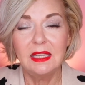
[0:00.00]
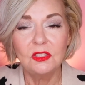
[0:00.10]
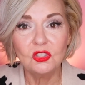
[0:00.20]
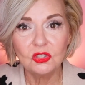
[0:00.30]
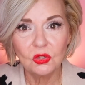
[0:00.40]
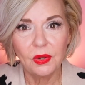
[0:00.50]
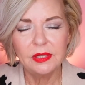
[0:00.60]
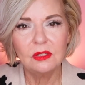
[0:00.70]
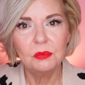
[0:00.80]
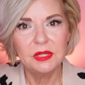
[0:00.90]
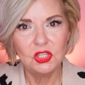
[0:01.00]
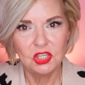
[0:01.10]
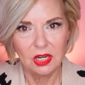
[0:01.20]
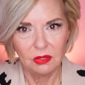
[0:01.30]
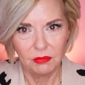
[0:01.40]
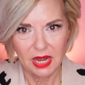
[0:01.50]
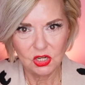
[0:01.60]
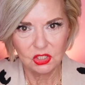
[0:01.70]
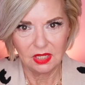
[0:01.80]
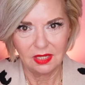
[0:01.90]
in soil
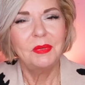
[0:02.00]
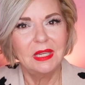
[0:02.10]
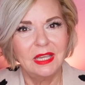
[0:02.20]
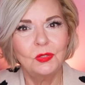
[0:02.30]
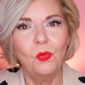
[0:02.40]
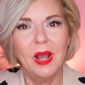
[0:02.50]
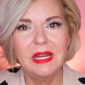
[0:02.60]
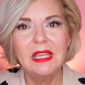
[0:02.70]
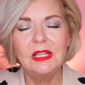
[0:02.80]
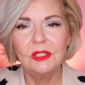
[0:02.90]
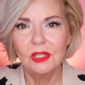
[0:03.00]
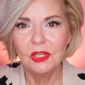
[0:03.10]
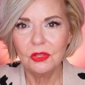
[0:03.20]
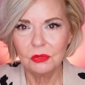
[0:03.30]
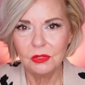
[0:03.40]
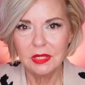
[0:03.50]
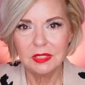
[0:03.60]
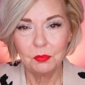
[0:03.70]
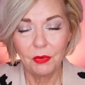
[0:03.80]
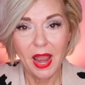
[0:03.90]
regeneration because what he learned through
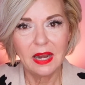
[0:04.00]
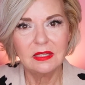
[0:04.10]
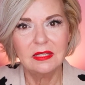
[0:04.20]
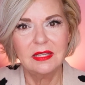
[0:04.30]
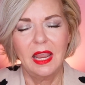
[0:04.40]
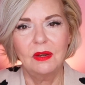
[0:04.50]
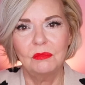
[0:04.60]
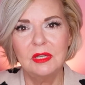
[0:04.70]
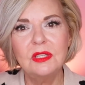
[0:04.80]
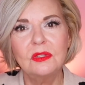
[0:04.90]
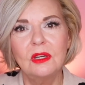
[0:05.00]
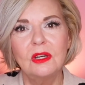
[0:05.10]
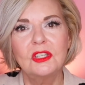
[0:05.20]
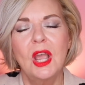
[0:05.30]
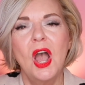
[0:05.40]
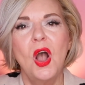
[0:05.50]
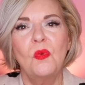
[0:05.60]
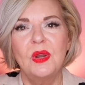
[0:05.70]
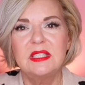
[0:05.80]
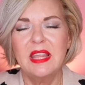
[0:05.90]
his practice and research
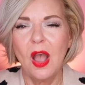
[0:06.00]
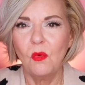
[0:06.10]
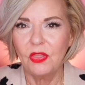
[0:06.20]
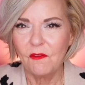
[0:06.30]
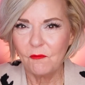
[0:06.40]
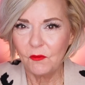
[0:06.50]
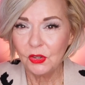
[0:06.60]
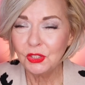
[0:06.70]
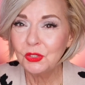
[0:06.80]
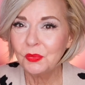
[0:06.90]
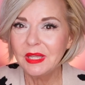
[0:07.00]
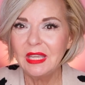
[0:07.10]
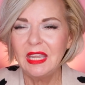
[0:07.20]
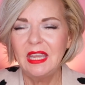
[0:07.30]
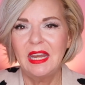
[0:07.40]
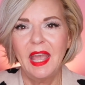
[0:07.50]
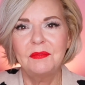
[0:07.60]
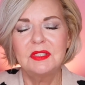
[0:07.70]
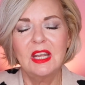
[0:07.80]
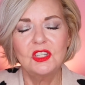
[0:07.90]
was that the foods we eat
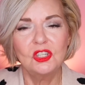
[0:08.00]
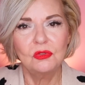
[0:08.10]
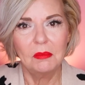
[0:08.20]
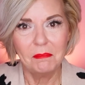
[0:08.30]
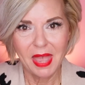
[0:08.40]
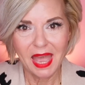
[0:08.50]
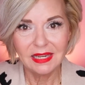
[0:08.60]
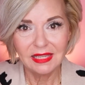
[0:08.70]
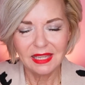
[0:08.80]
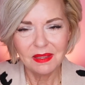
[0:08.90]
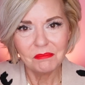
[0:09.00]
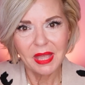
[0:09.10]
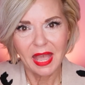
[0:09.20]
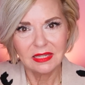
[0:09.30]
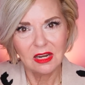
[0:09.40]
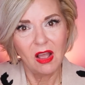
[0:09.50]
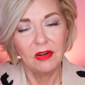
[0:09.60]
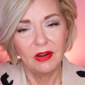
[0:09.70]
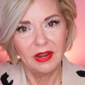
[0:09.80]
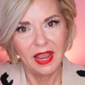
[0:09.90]
have such a dramatic impact
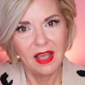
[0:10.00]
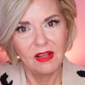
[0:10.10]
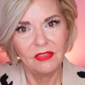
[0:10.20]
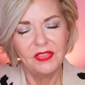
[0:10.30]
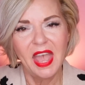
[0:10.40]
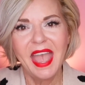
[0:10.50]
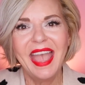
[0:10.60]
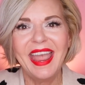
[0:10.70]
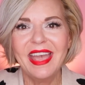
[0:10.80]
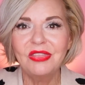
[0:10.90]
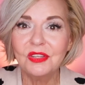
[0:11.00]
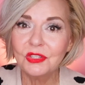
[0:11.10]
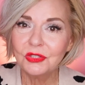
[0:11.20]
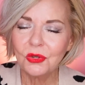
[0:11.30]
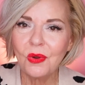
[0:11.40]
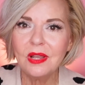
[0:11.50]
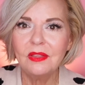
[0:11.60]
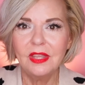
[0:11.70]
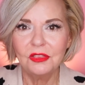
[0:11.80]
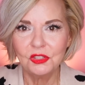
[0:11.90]
on our health and the
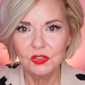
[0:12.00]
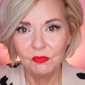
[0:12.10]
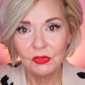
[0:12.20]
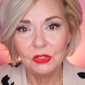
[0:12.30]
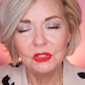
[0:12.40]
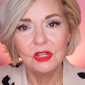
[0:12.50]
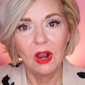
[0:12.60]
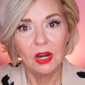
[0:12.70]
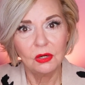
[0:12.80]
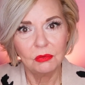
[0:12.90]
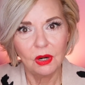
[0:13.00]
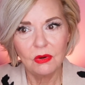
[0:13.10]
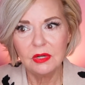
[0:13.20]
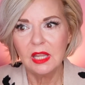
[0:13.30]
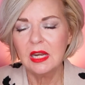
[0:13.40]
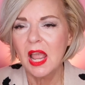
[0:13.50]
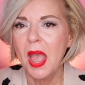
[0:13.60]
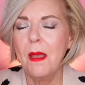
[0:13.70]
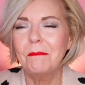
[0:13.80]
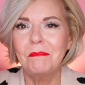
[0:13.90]
soil that those foods are grown in
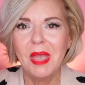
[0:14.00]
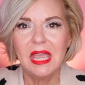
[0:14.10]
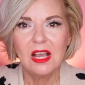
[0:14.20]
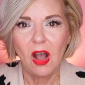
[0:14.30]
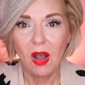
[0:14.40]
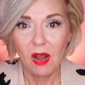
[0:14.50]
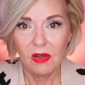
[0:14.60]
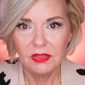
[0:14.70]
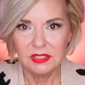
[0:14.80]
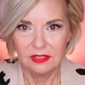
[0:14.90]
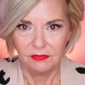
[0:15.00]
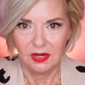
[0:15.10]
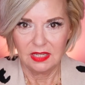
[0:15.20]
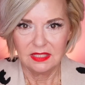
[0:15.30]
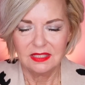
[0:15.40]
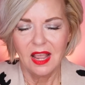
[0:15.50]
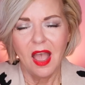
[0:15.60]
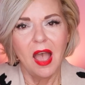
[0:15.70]
make all the difference.